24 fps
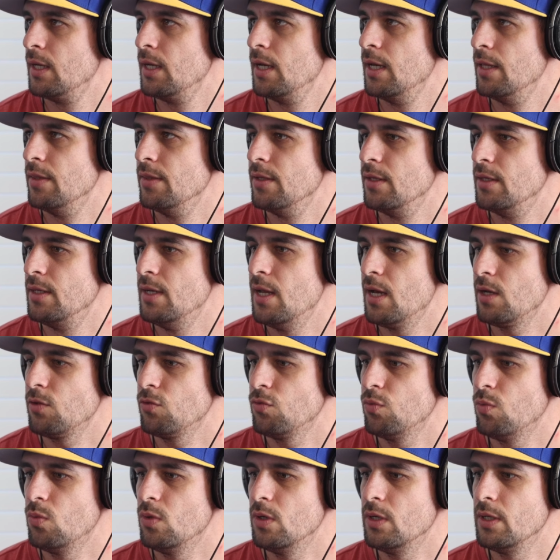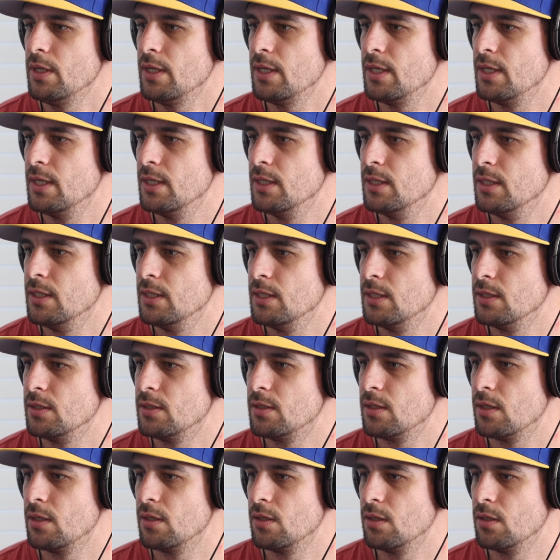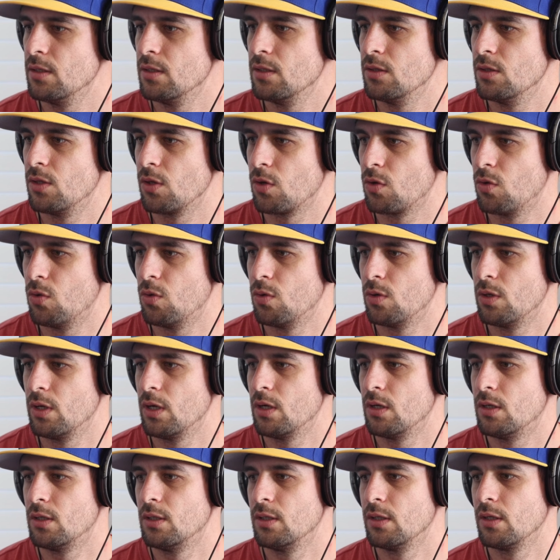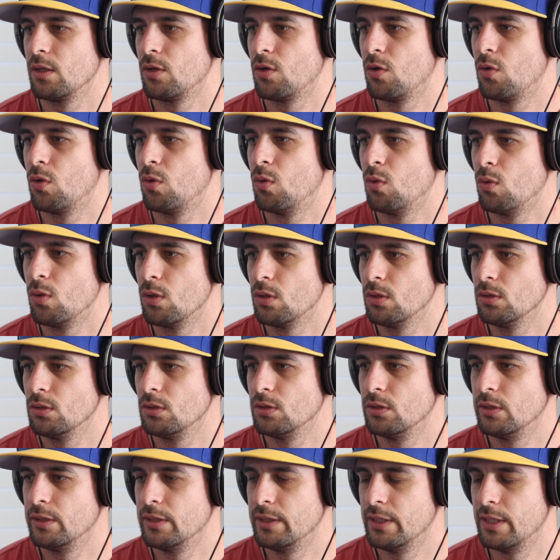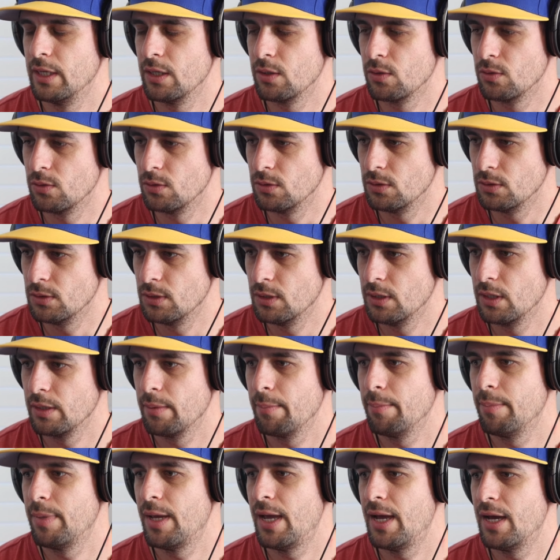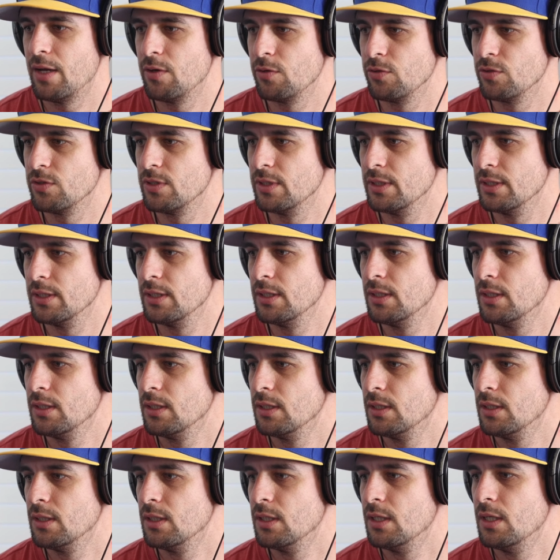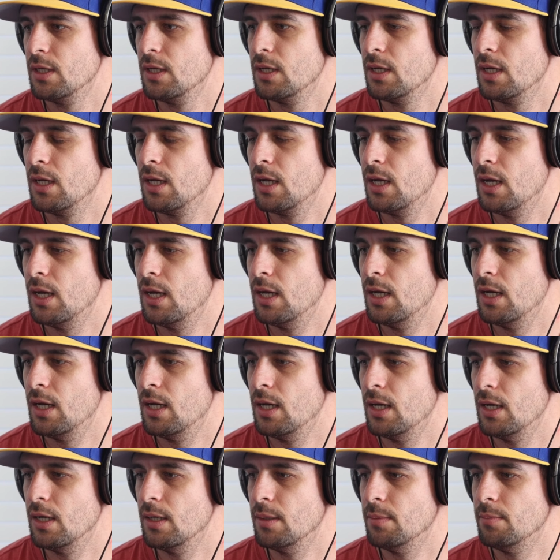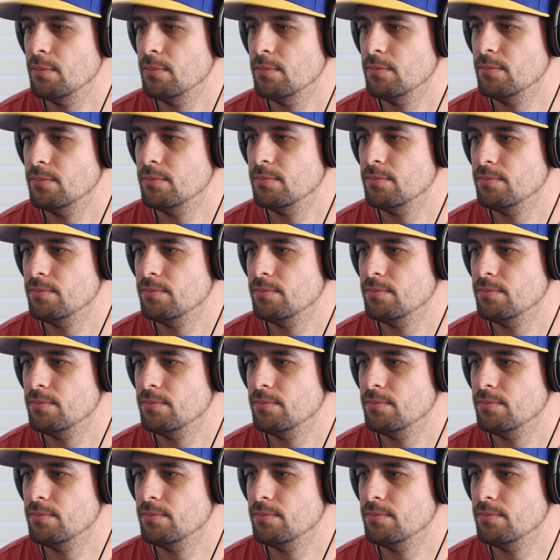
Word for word: And the next one is the Cordal Cord Daryl Patterson. Um,